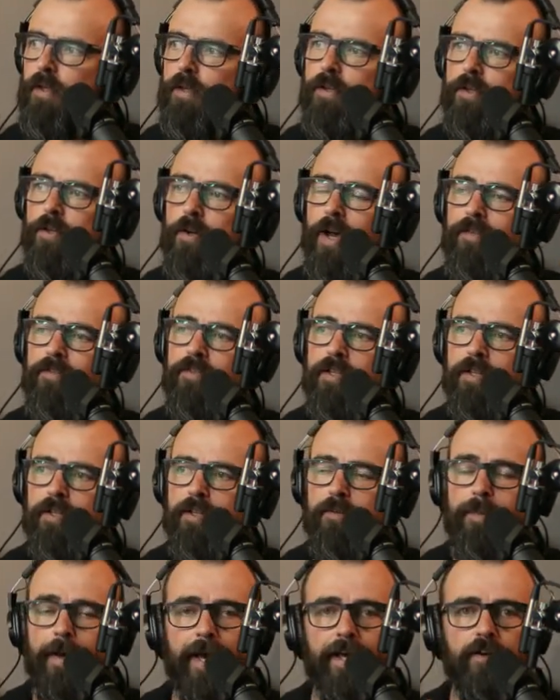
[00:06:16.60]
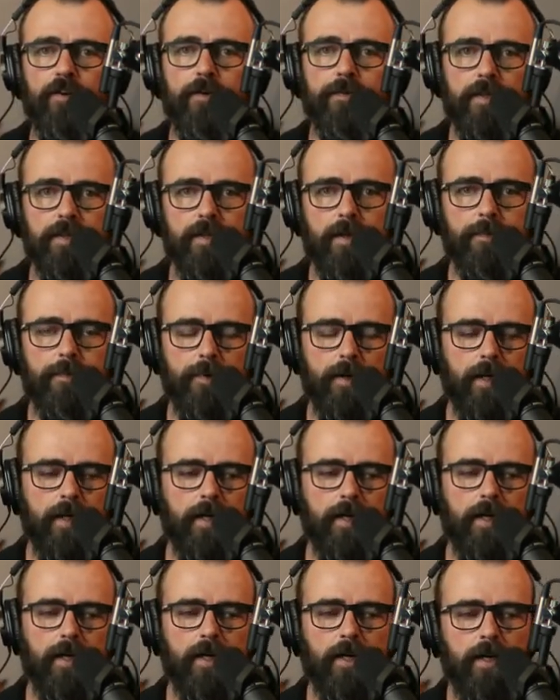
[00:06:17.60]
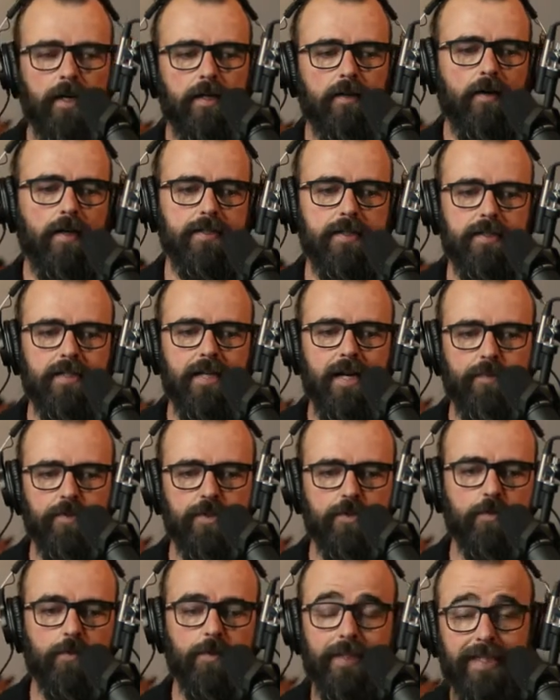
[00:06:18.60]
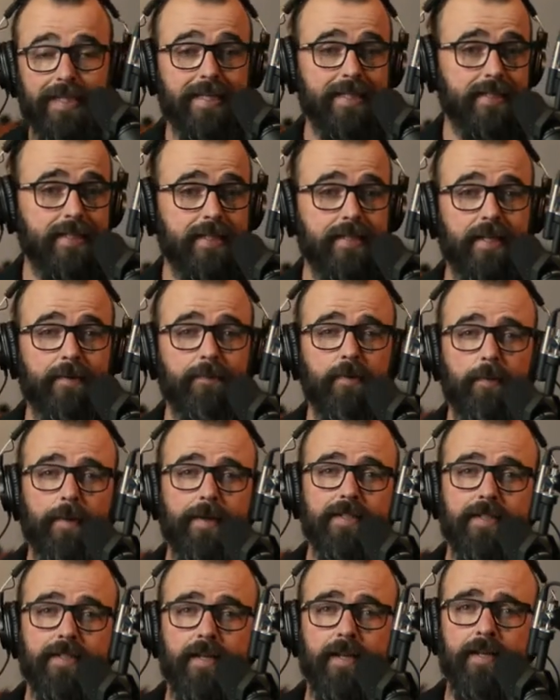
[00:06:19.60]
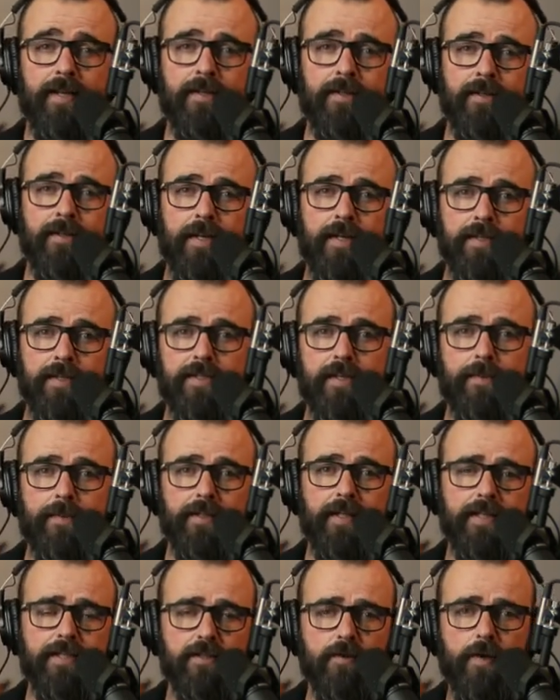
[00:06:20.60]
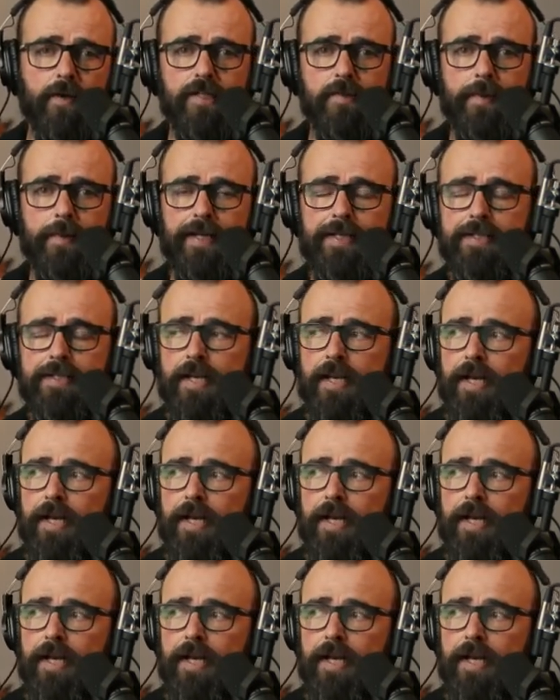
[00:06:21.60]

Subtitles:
You have the banner of across the top, which is really easy to implement in something like Squarespace.